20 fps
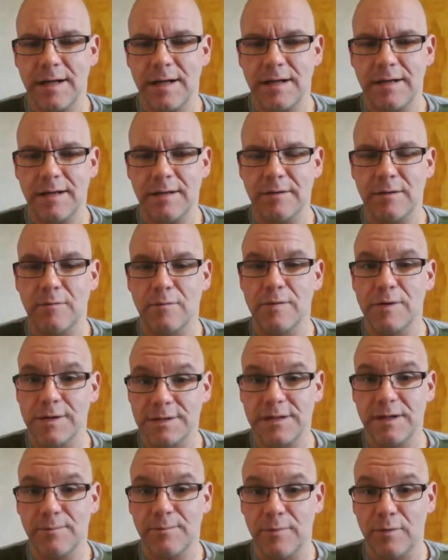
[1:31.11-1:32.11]
And the real
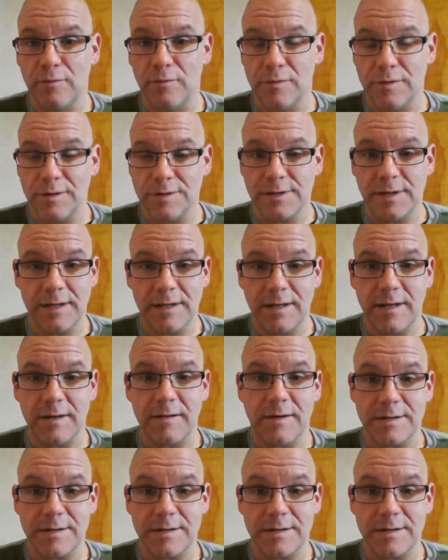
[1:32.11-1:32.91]
simple rules, like there